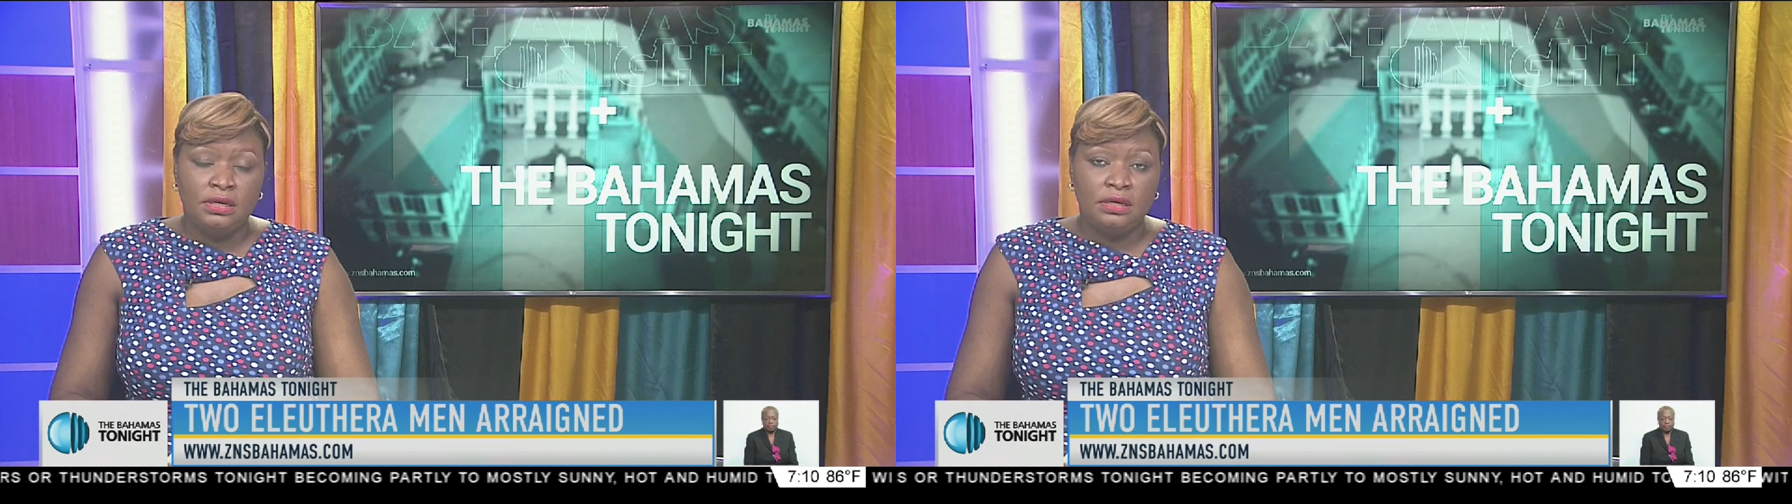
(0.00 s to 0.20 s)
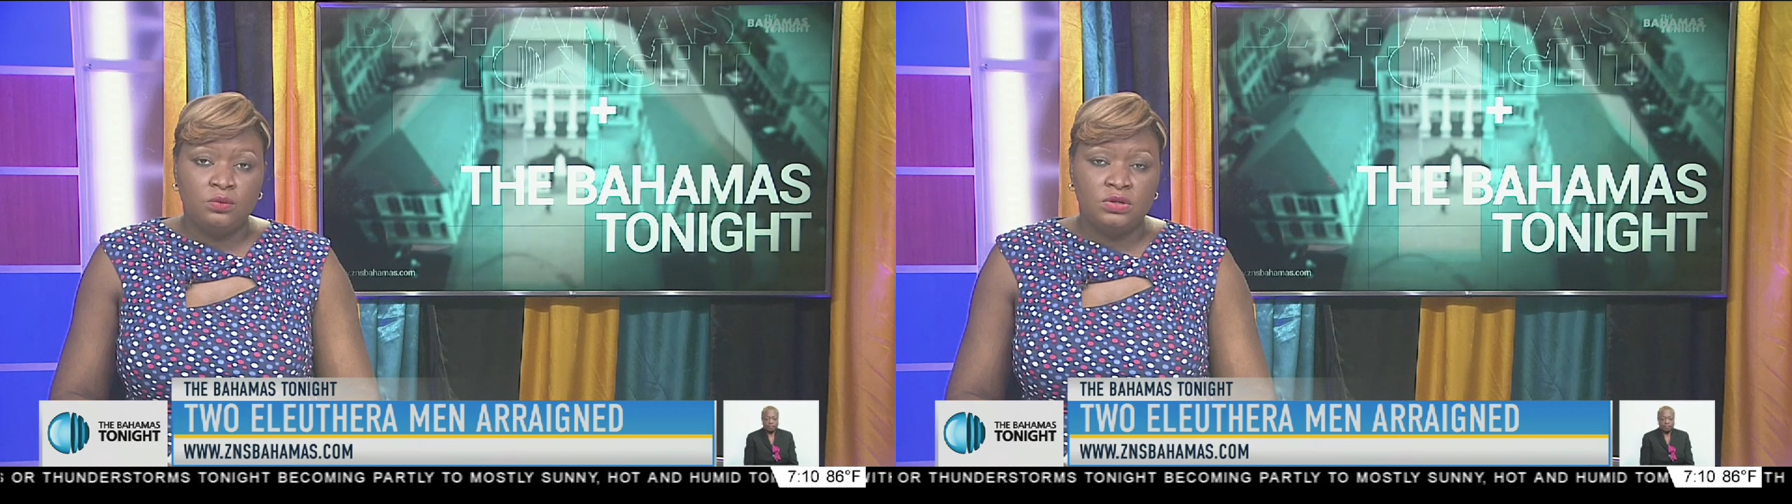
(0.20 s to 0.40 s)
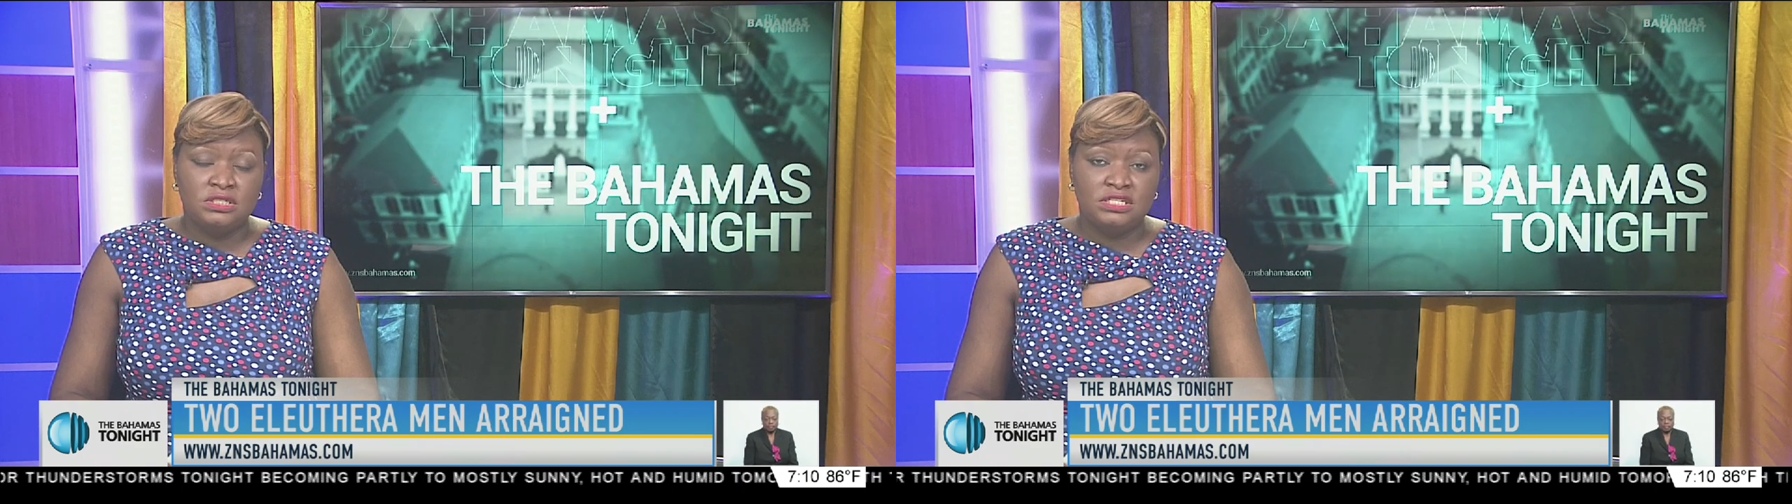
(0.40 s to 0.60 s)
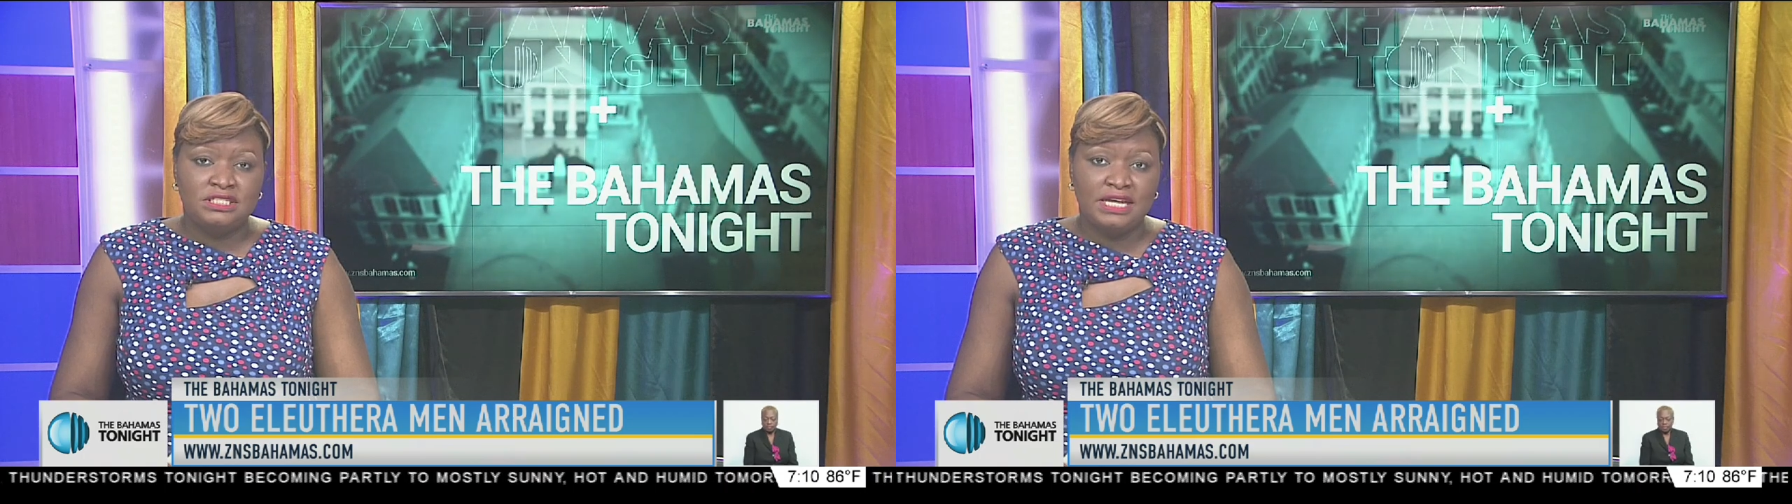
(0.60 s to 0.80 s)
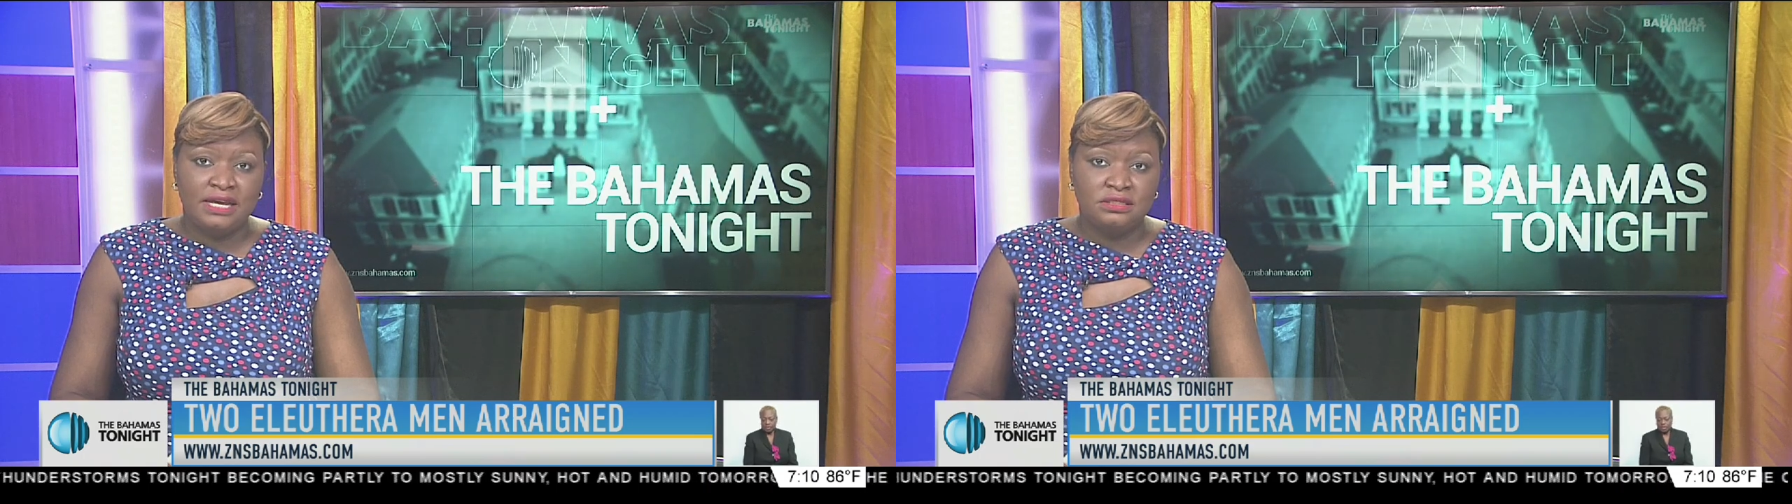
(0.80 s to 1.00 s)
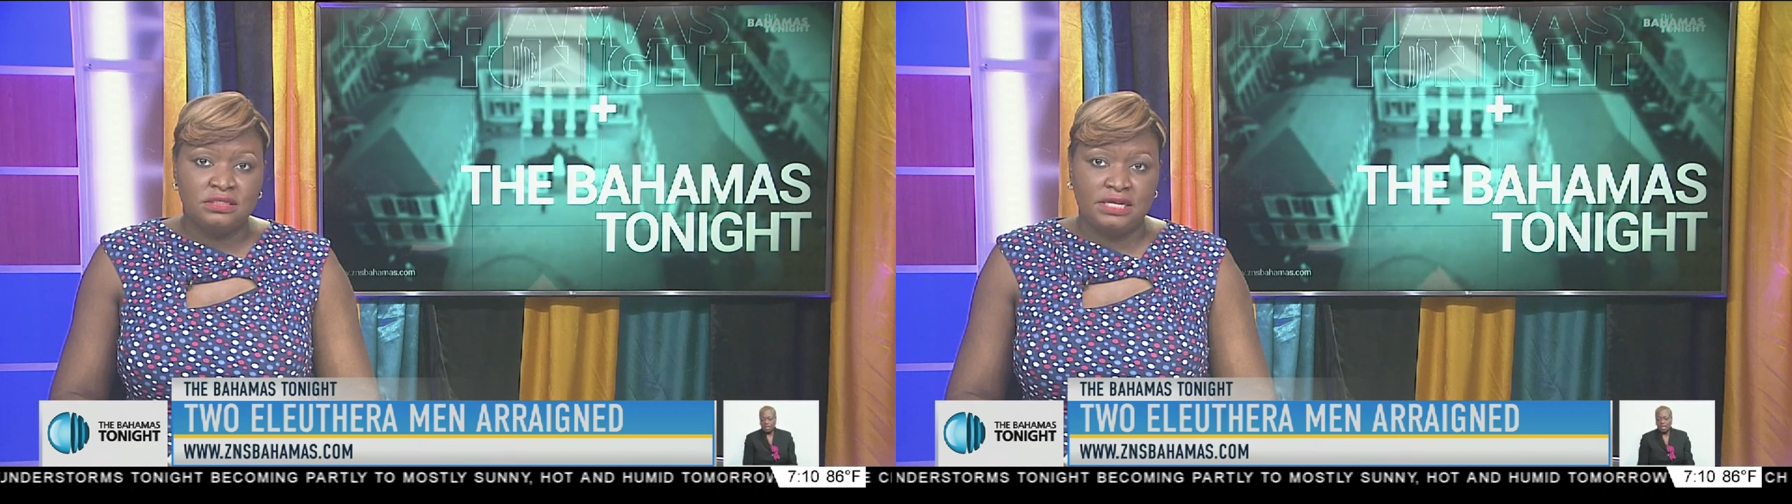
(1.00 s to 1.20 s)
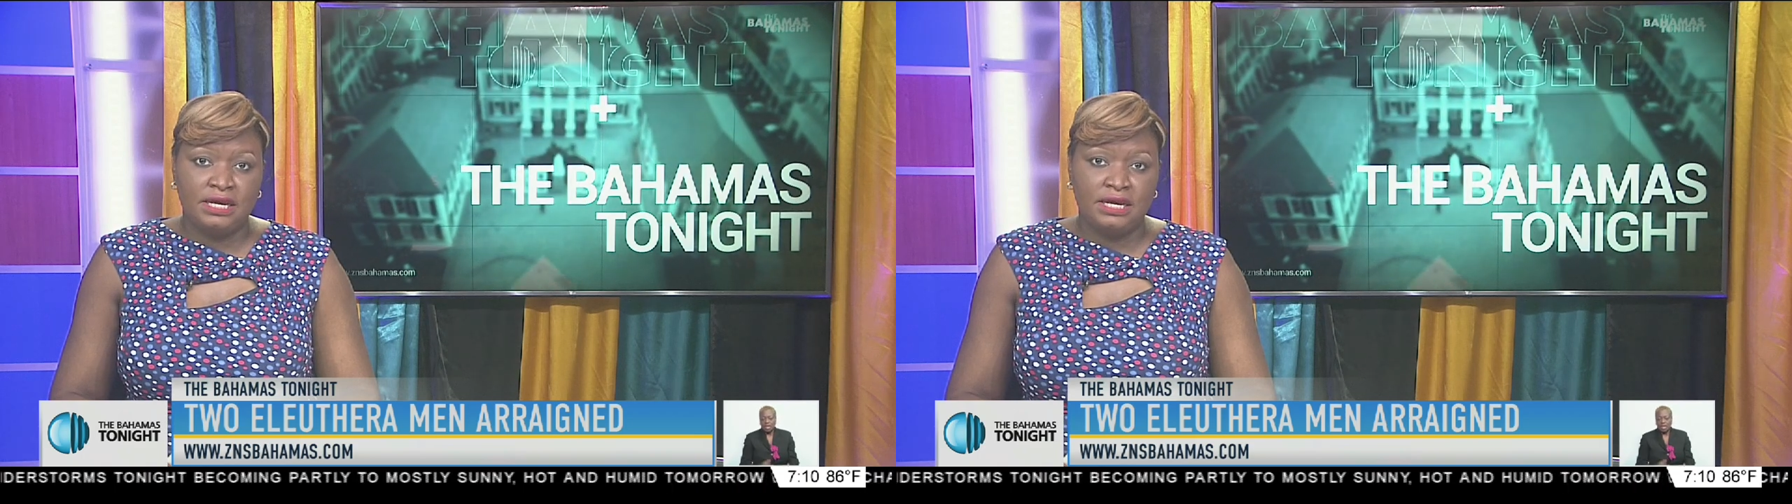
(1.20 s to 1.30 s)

It was a tense